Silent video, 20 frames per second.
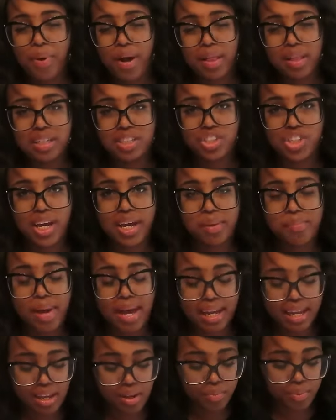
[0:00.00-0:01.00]
probably check
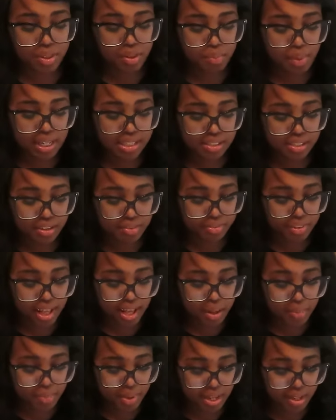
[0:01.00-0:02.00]
back in with myself
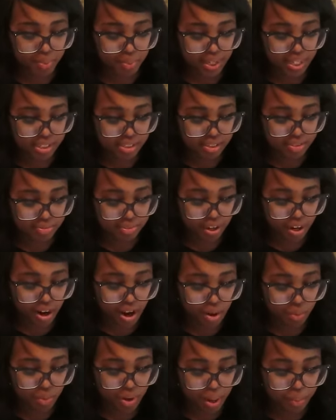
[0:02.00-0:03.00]
like midweek to figure
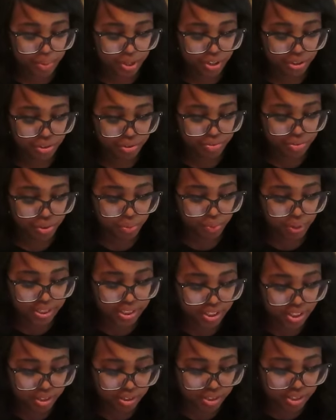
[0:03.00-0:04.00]
out what I'm gonna do for the
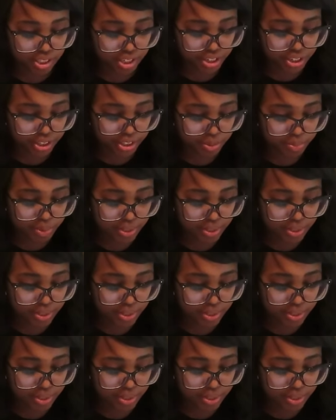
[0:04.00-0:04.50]
rest of those dinners.